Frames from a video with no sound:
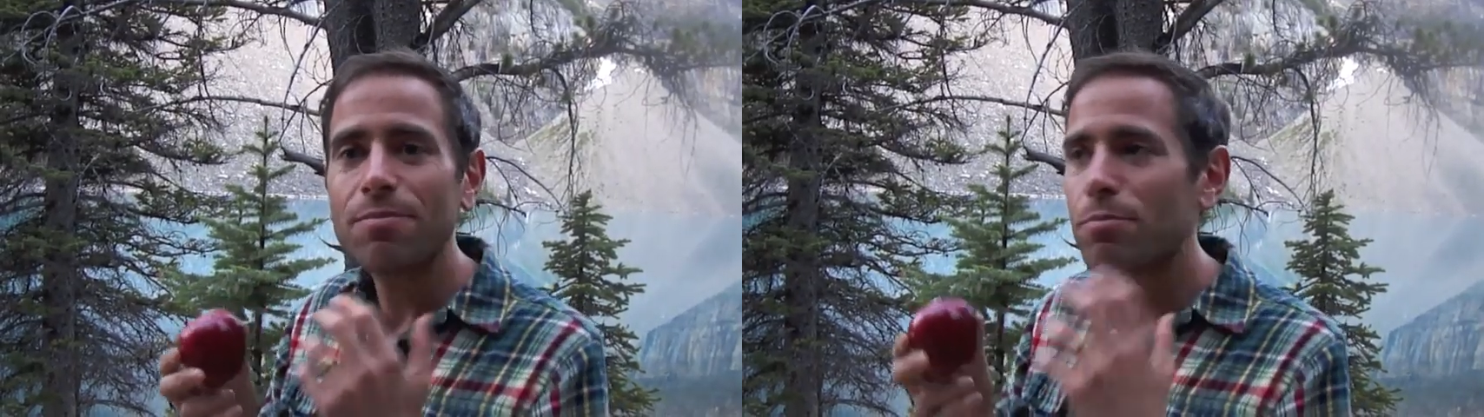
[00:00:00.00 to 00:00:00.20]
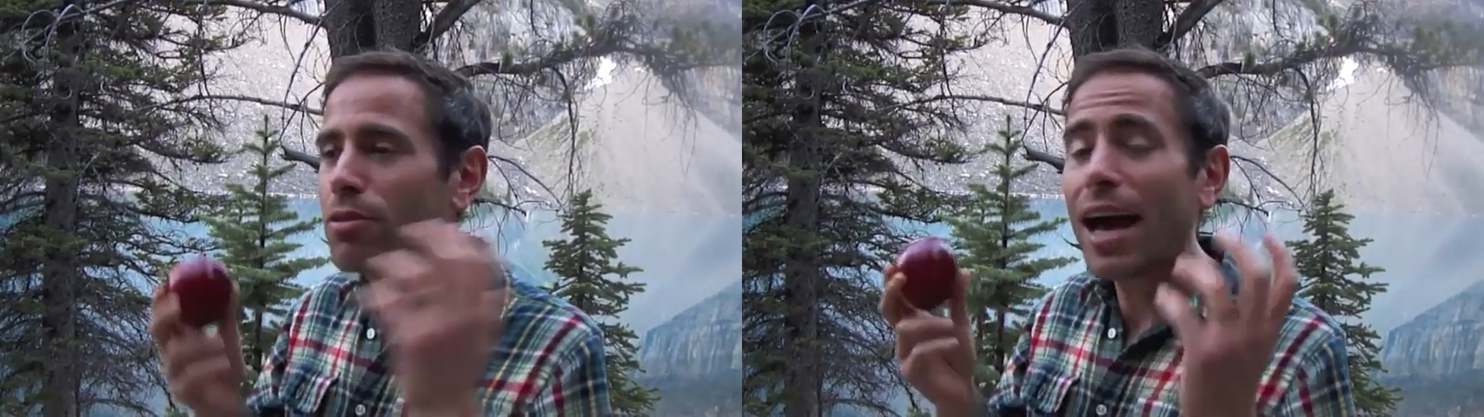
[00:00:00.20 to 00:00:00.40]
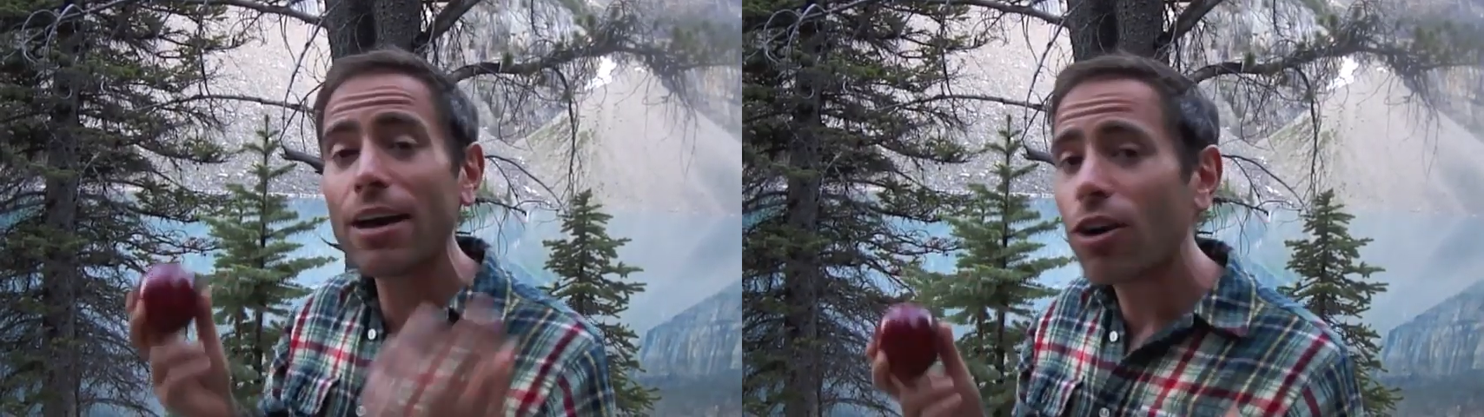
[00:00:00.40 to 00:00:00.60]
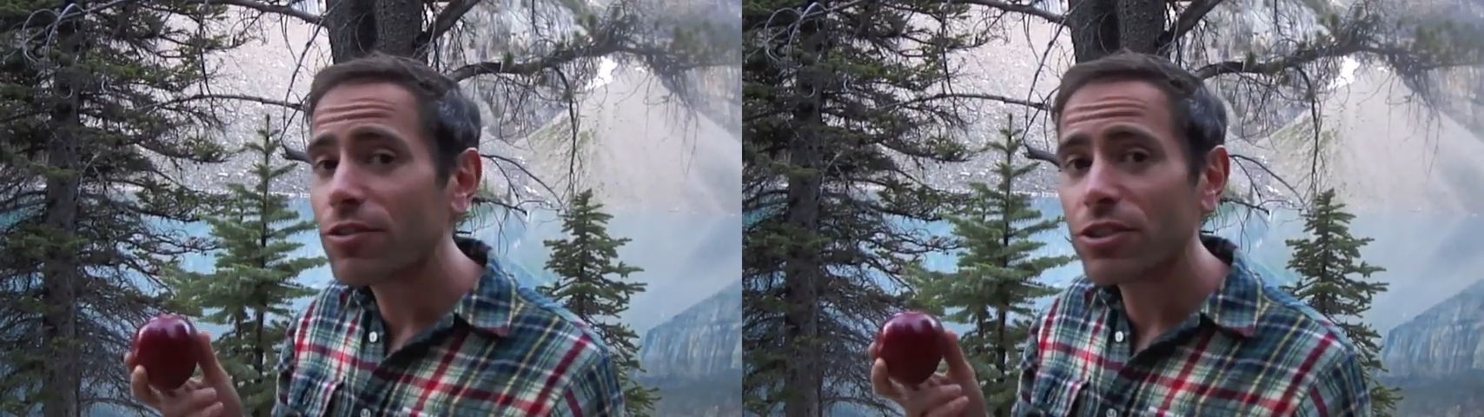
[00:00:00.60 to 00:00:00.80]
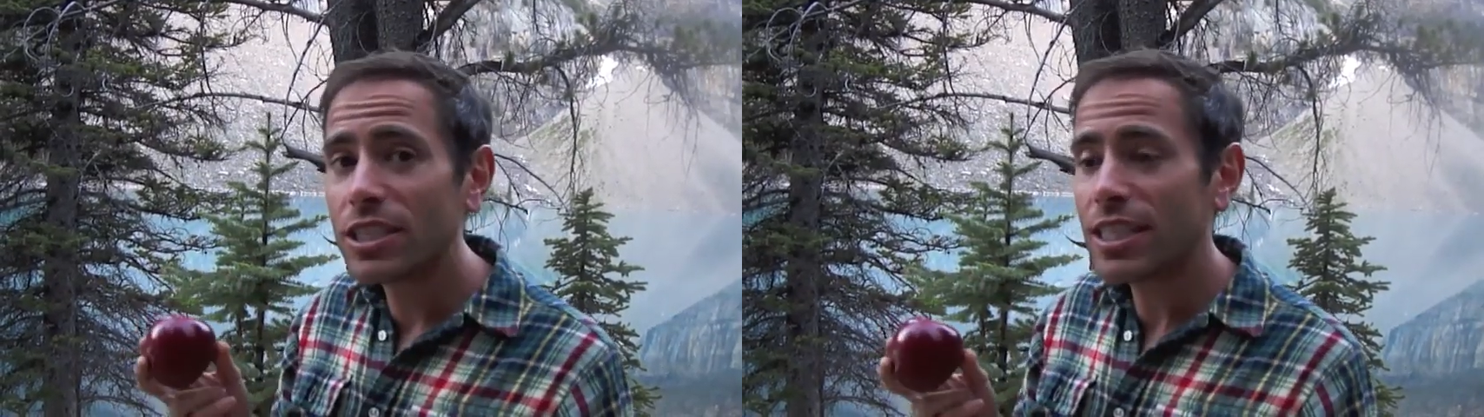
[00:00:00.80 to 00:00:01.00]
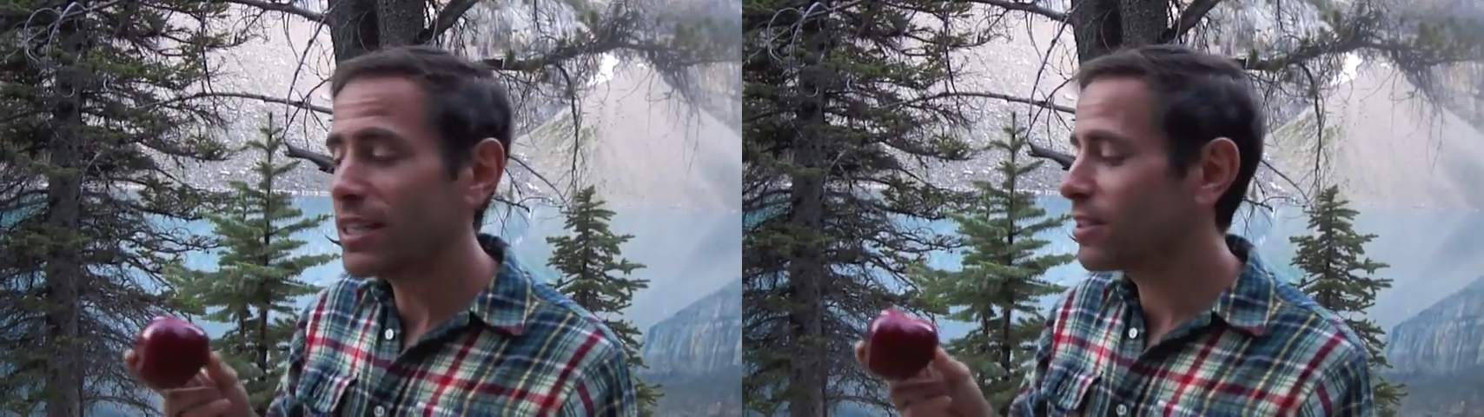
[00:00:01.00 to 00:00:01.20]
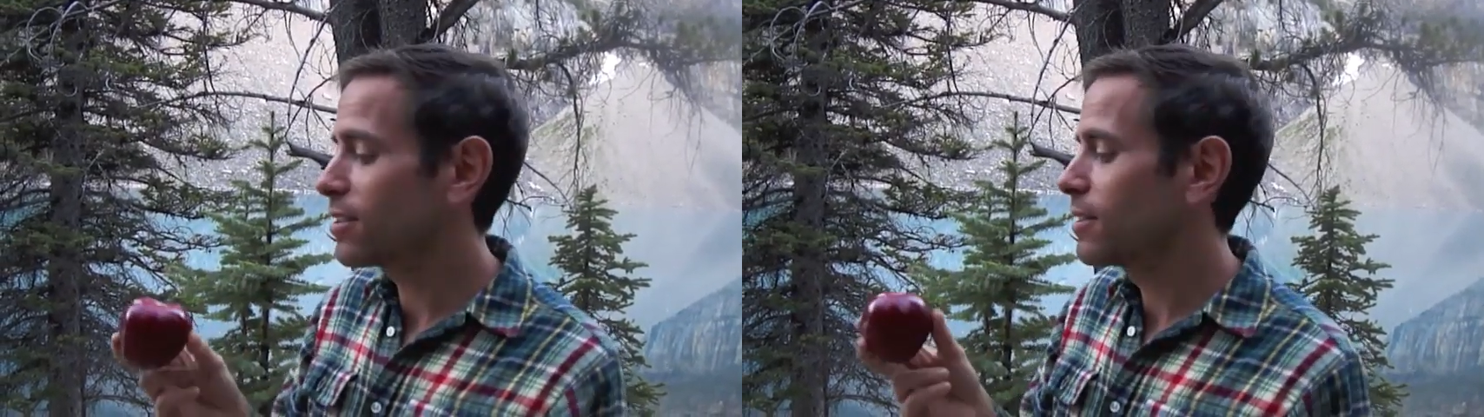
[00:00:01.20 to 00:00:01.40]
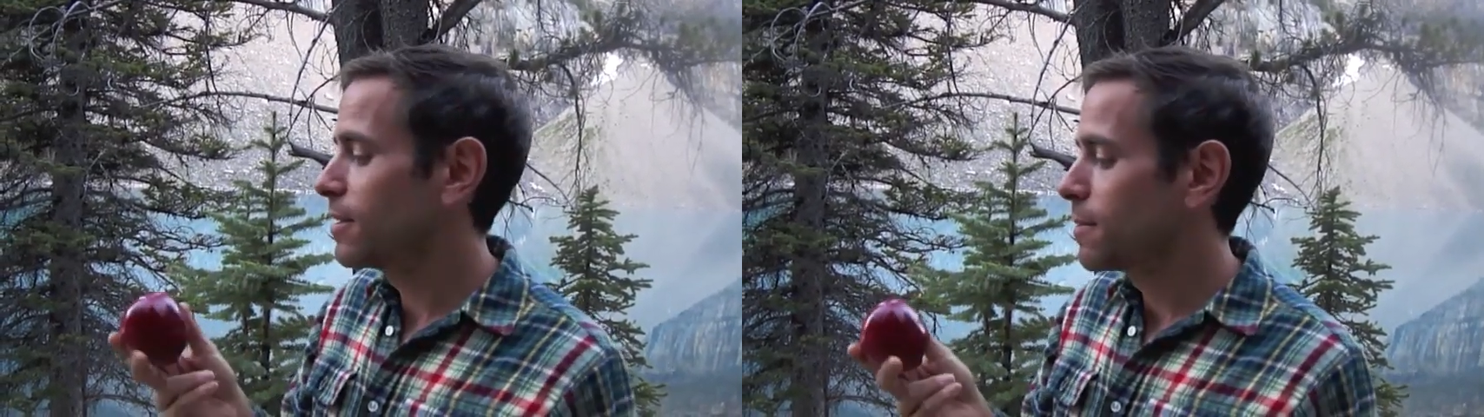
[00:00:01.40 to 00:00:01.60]
plaque off your teeth.
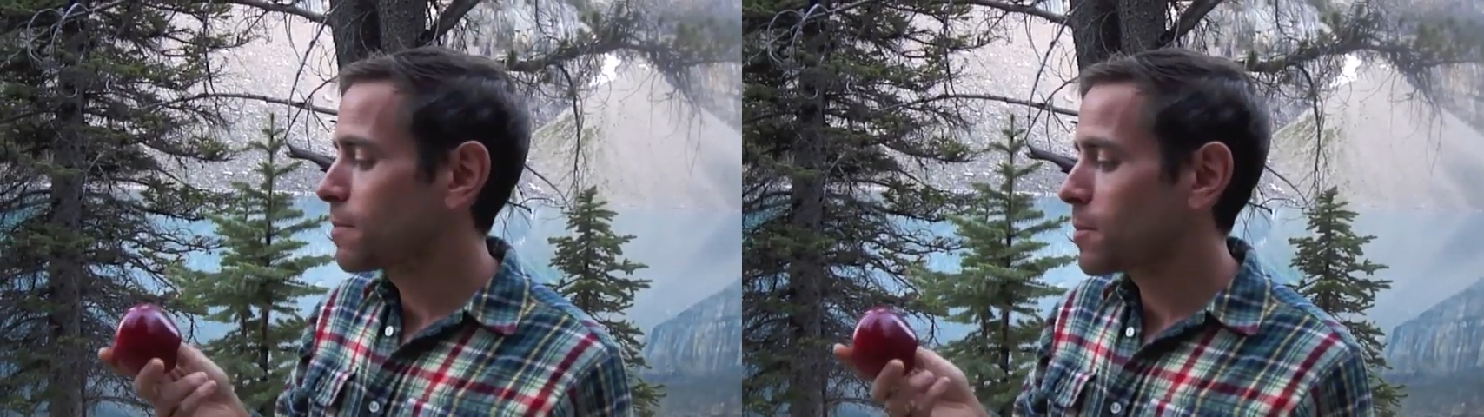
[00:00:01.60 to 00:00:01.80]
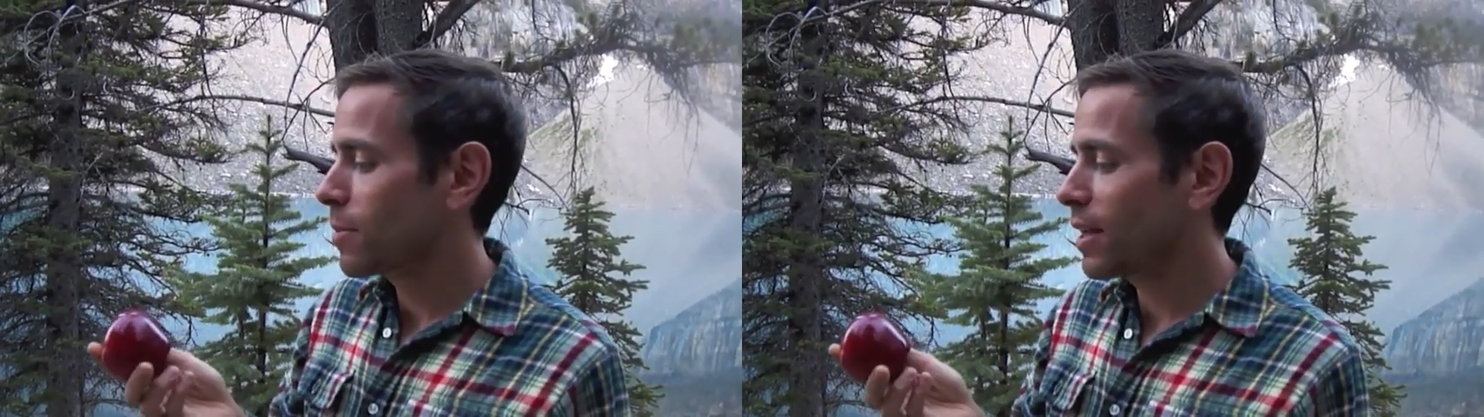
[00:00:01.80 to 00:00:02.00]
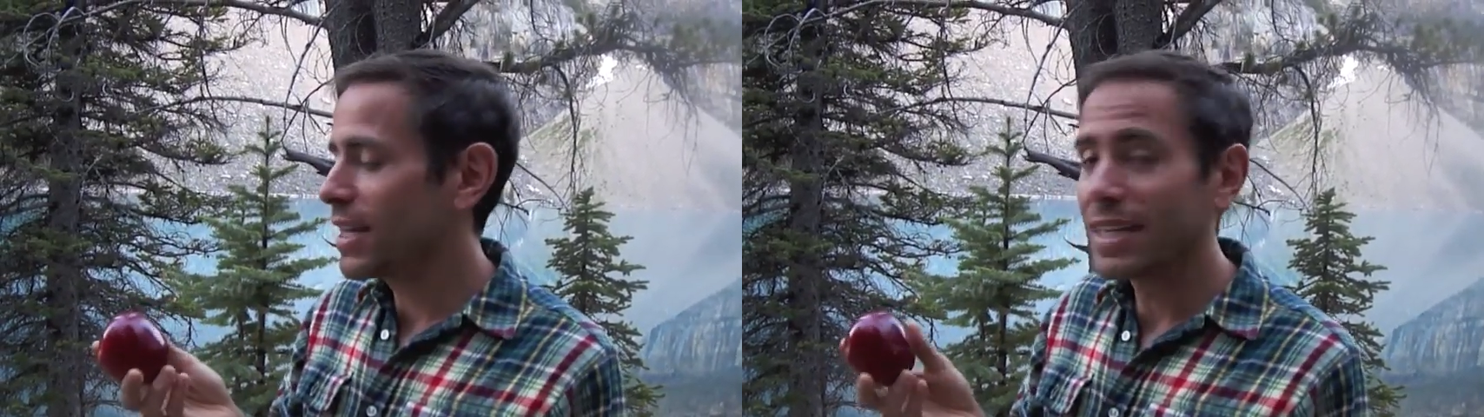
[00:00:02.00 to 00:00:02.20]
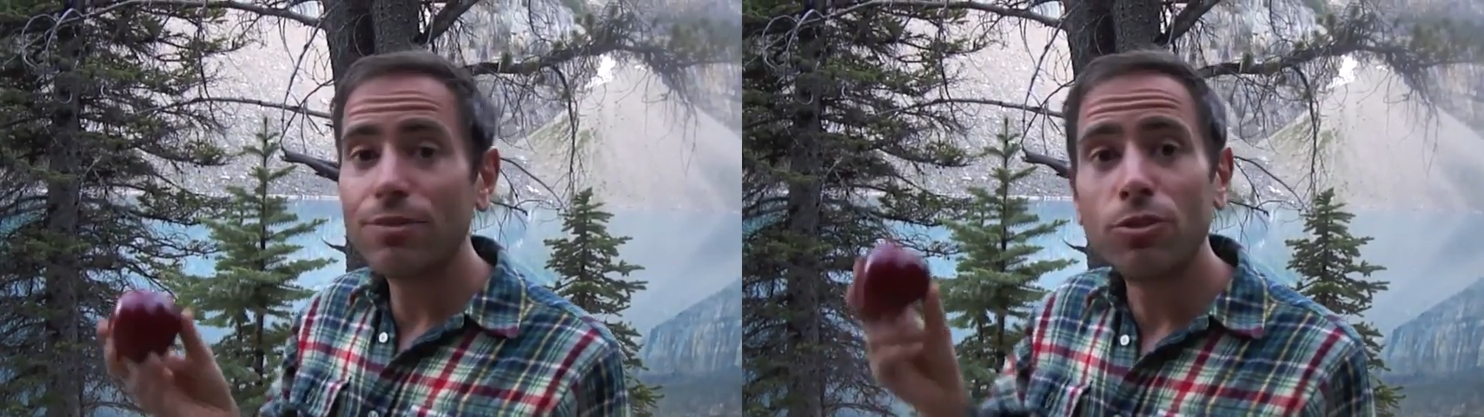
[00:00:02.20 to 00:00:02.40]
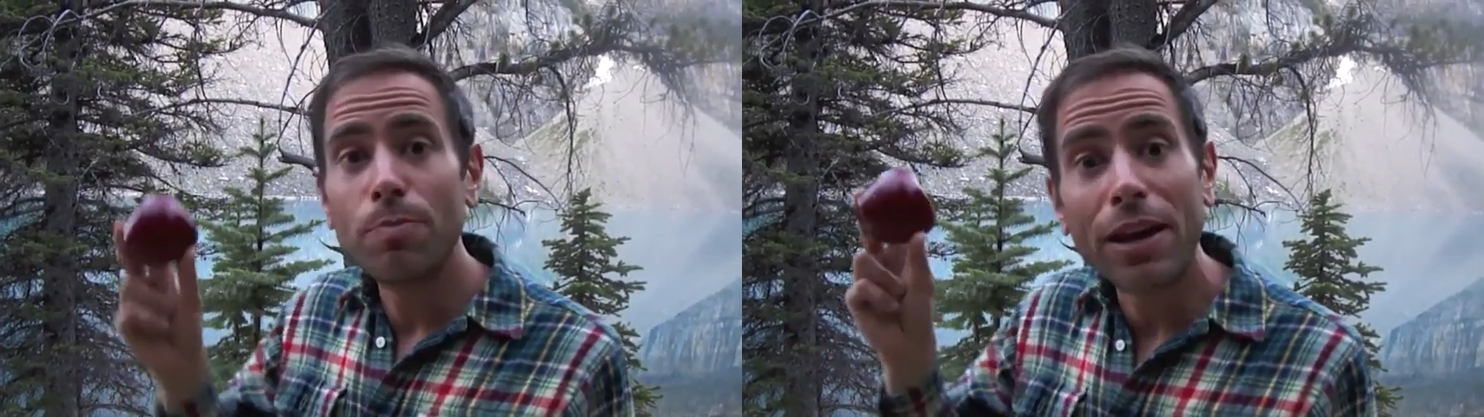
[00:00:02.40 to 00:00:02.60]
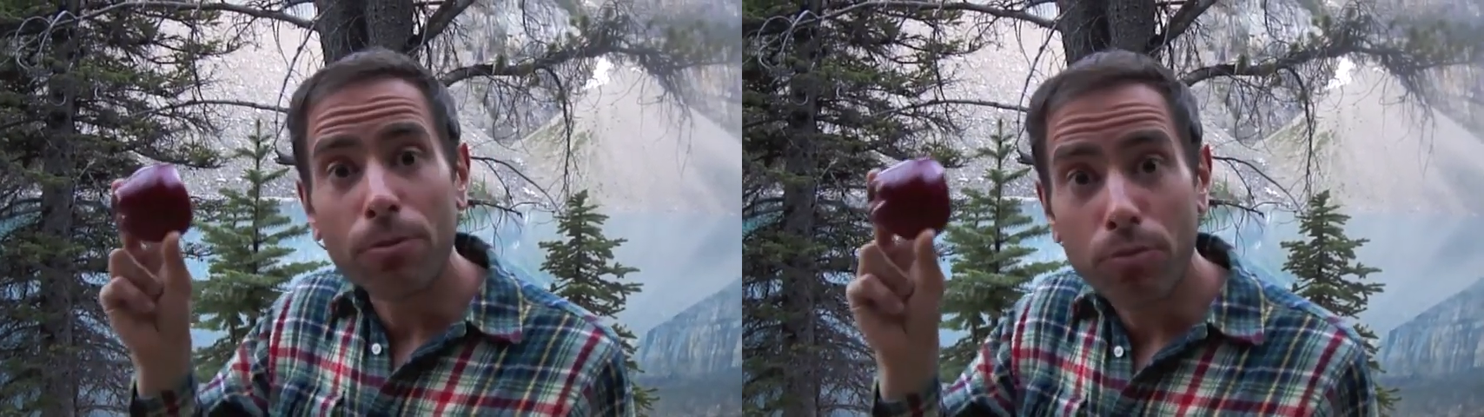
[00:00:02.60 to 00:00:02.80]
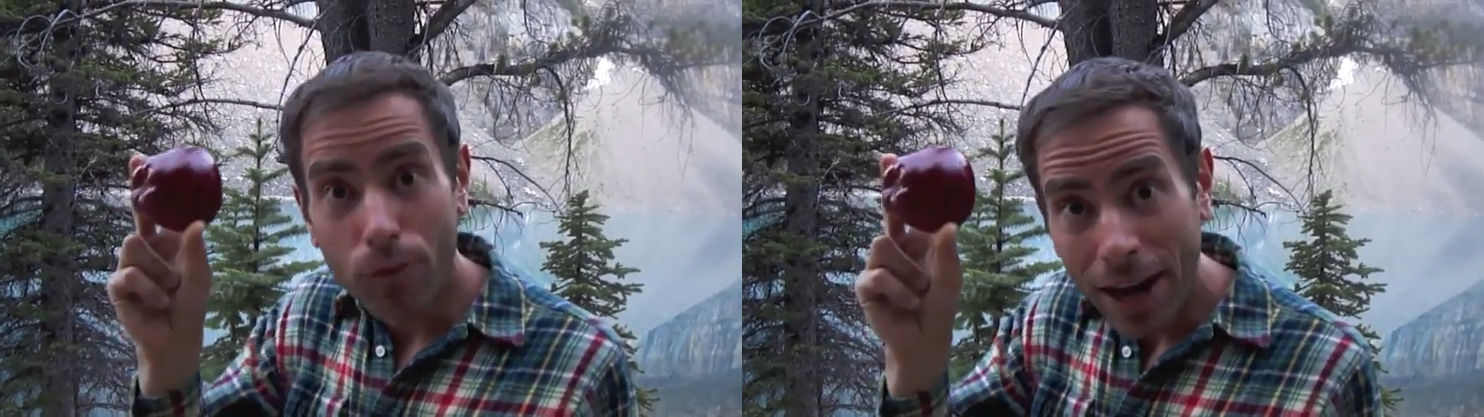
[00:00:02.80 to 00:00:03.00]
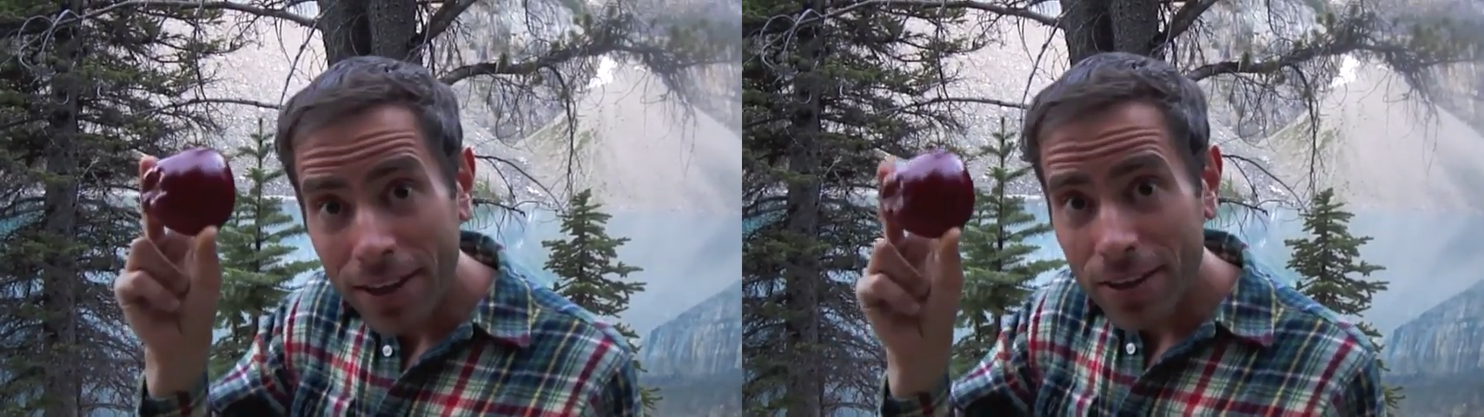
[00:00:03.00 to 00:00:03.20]
It gives you better
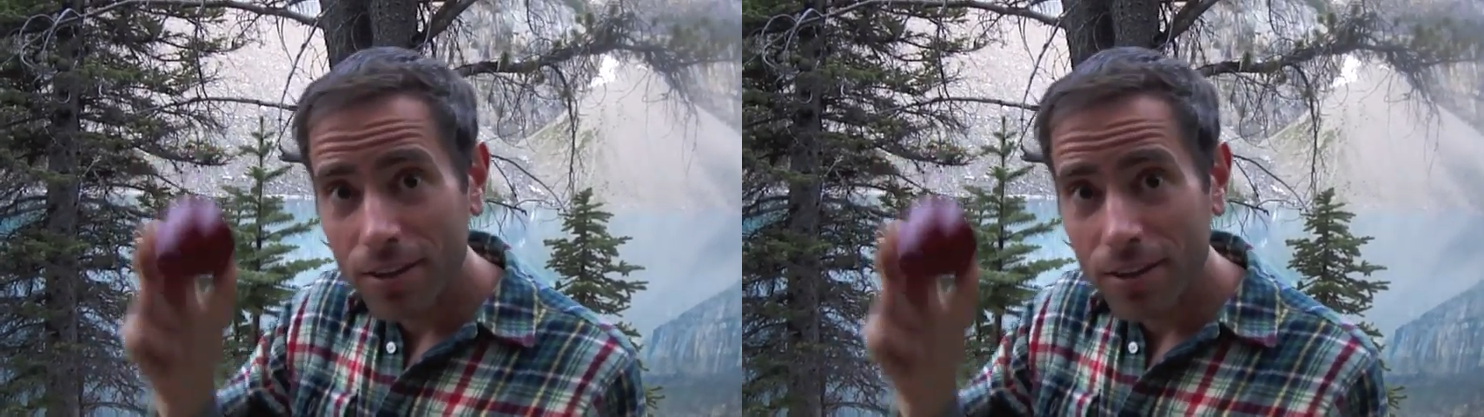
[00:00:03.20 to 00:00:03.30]
breath.